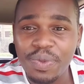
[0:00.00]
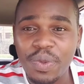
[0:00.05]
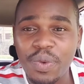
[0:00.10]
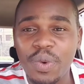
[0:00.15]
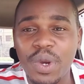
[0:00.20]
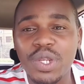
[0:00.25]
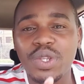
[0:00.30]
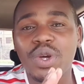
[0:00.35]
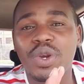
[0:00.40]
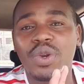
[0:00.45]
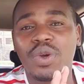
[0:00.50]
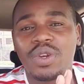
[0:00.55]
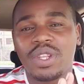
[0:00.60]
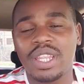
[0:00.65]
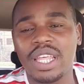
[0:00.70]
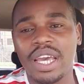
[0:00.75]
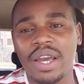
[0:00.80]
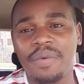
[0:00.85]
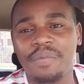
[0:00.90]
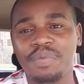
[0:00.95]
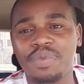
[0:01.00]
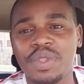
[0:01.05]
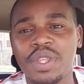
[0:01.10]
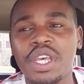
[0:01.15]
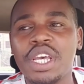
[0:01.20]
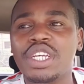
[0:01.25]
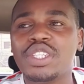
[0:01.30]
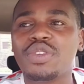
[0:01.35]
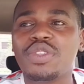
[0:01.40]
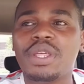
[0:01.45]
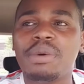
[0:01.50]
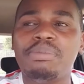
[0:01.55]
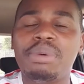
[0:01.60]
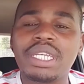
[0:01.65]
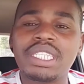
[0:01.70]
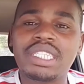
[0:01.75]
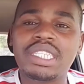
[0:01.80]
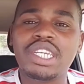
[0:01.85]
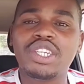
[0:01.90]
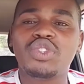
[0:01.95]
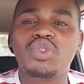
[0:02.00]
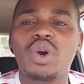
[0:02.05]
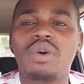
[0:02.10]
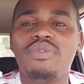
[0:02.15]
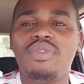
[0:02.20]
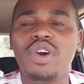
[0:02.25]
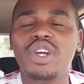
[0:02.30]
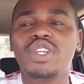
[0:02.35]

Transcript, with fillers: when you're not there. So the best thing to avoid